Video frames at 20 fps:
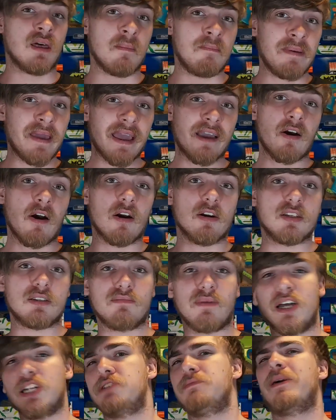The B-car is
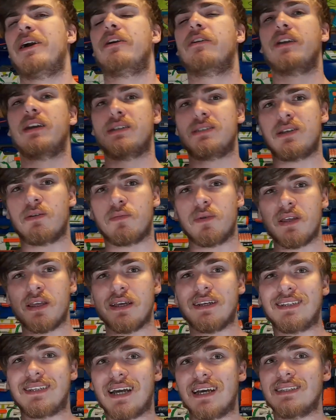much better because it
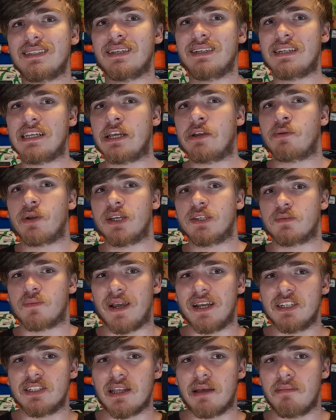really doesn't decrease
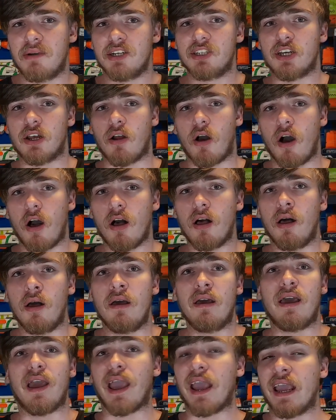range that much at all,
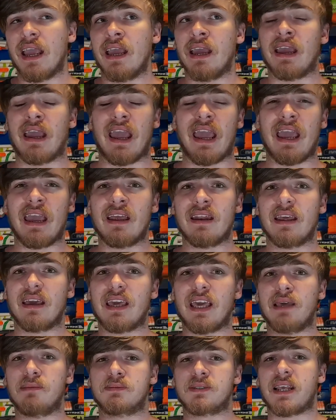and it
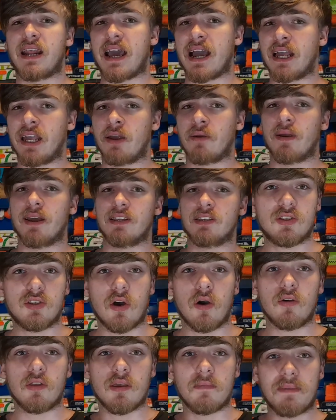keeps it accurate.
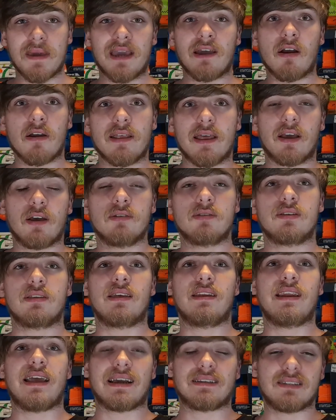So the B-car that goes with
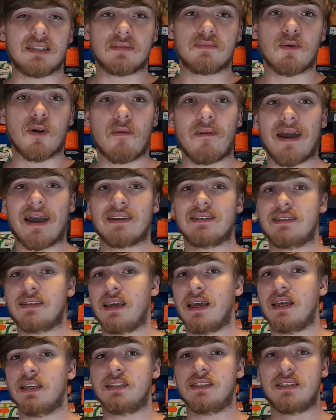the Nexus Pro X
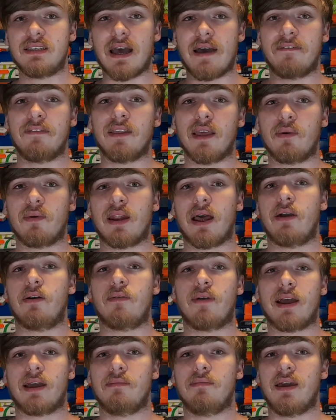is definitely what I
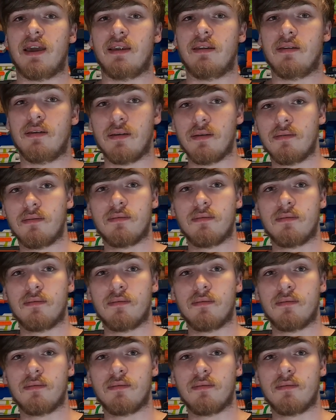would recommend.